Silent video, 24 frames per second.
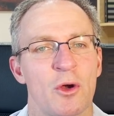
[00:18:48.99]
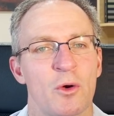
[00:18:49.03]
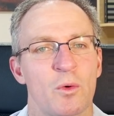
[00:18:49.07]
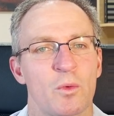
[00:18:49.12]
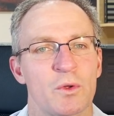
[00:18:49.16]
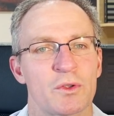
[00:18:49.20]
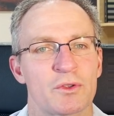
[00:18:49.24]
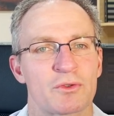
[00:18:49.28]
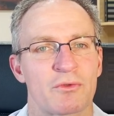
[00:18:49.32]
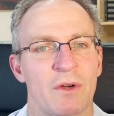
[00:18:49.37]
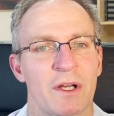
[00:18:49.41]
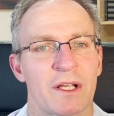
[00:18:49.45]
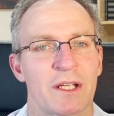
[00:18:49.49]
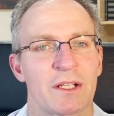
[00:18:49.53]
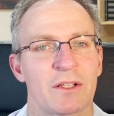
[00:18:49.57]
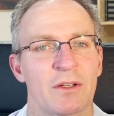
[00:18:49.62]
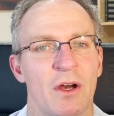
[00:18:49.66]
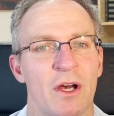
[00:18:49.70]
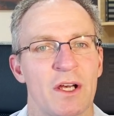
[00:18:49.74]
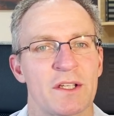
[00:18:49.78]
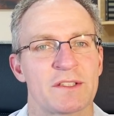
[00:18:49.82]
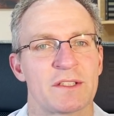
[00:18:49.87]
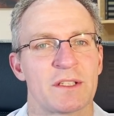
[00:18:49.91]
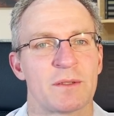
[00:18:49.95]
was
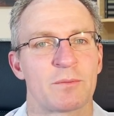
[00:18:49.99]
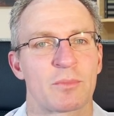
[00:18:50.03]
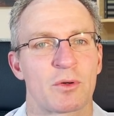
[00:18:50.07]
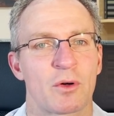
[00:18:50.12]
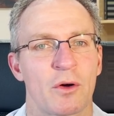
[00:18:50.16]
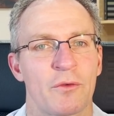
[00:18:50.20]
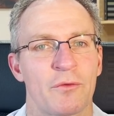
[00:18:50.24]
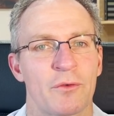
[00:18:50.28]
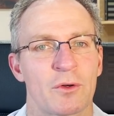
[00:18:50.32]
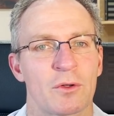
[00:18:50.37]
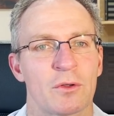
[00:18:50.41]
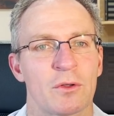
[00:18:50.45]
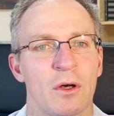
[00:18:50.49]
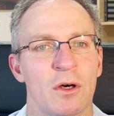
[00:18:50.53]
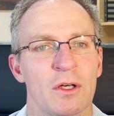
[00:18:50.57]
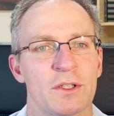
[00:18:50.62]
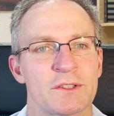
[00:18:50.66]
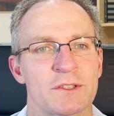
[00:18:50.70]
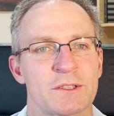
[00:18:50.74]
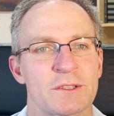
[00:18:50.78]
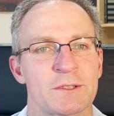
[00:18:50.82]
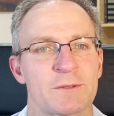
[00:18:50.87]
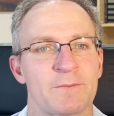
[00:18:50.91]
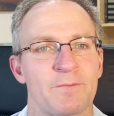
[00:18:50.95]
recognised in profit or
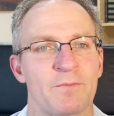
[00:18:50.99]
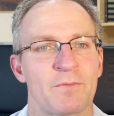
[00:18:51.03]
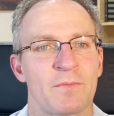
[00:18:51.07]
loss.